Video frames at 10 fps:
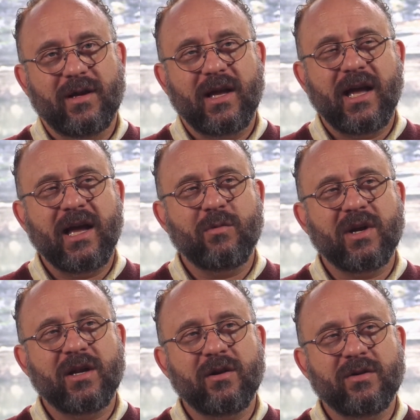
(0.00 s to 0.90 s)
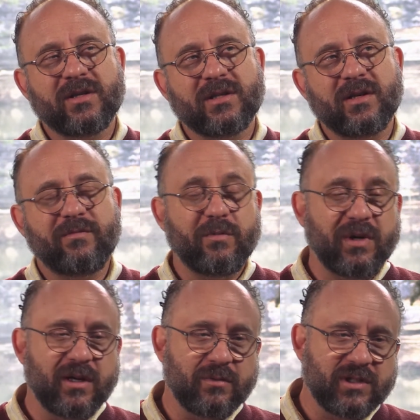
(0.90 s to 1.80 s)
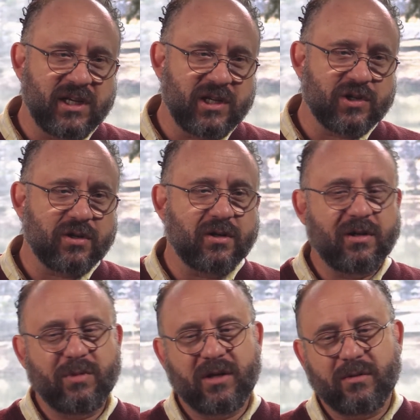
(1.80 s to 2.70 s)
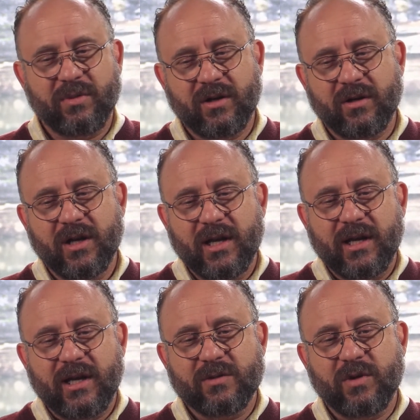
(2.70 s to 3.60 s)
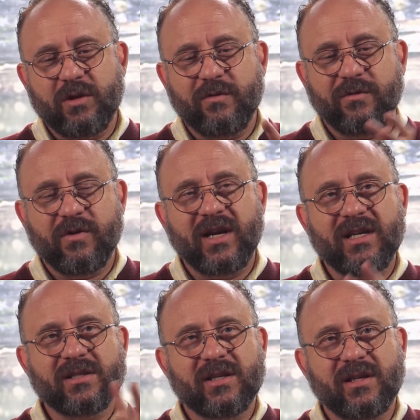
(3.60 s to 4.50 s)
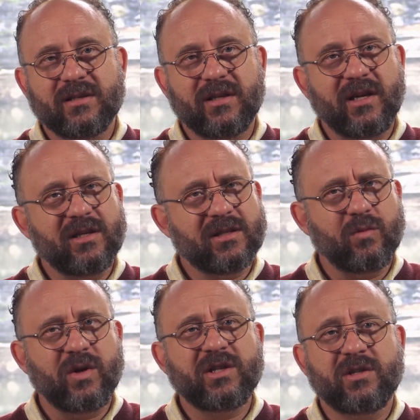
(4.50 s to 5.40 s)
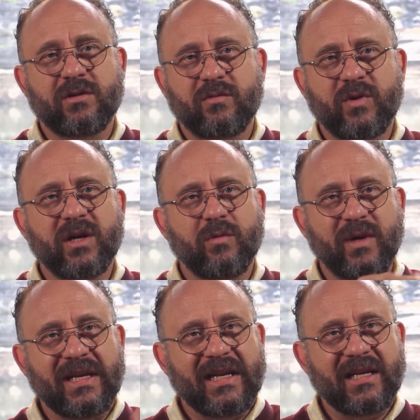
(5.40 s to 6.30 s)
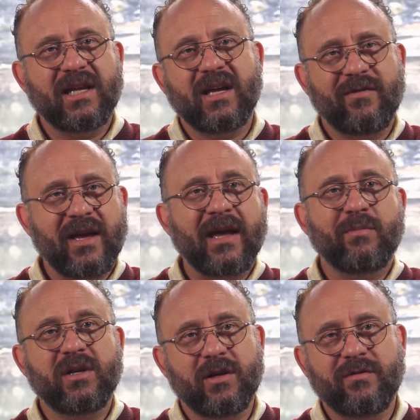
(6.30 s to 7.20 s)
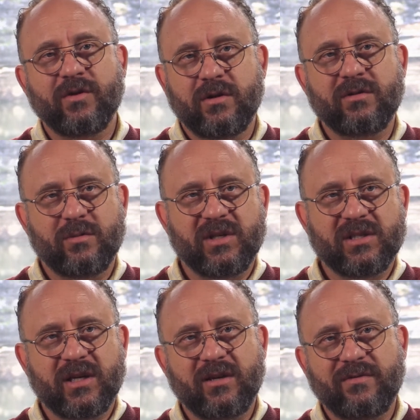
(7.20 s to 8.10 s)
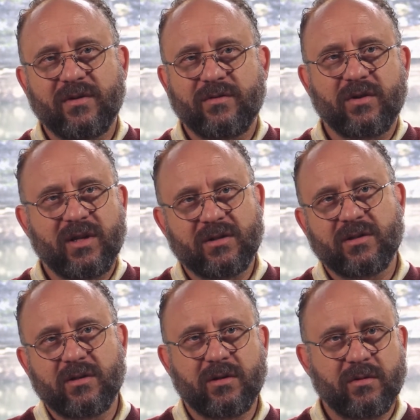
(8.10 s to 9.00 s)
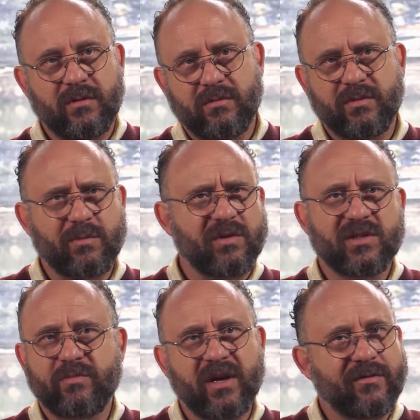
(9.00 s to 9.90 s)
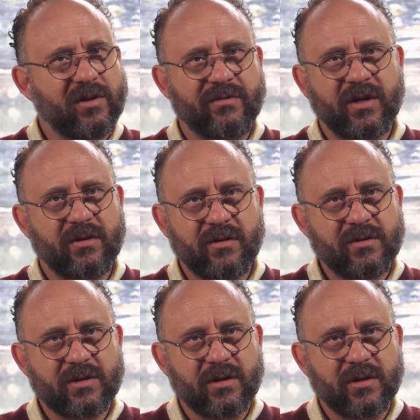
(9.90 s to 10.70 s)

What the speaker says: And what I notice from being a teacher and being a parent is when you phrase things in this, what we need to have happen here for you to be safe and for things to be respectful of others,